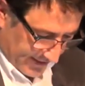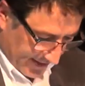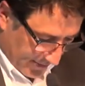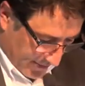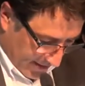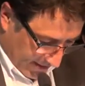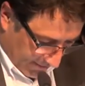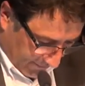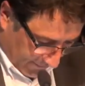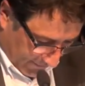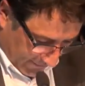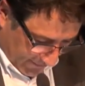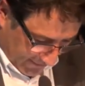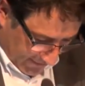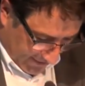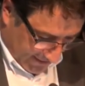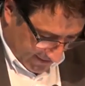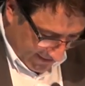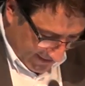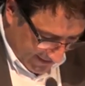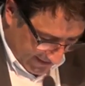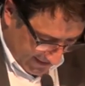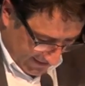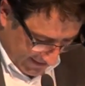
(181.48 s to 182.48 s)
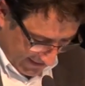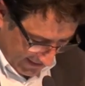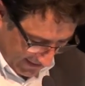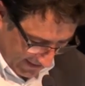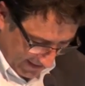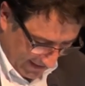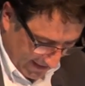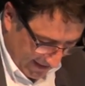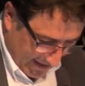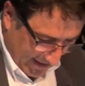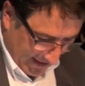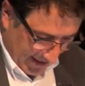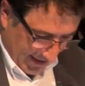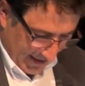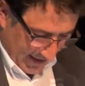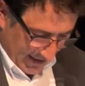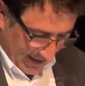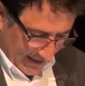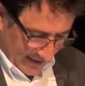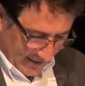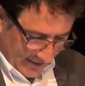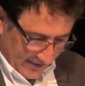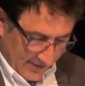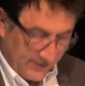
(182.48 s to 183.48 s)
Isabel, for
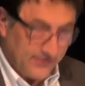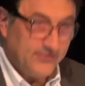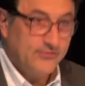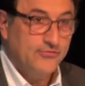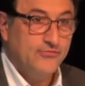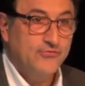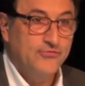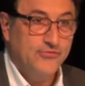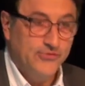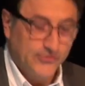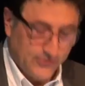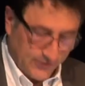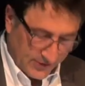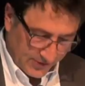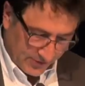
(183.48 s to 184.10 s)
these few